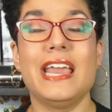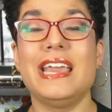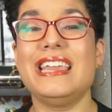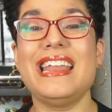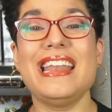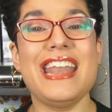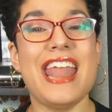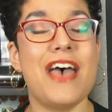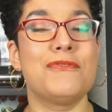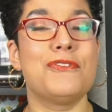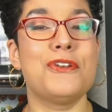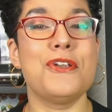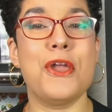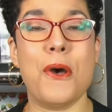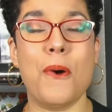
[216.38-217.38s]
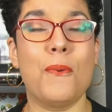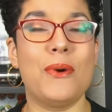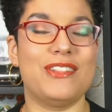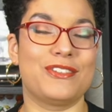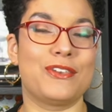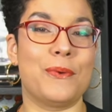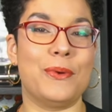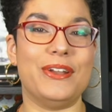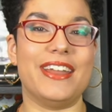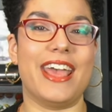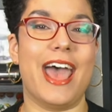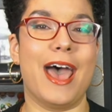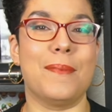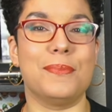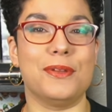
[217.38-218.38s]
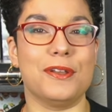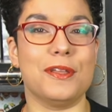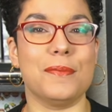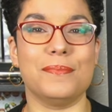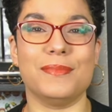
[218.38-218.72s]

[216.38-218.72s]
You never know what's going to happen in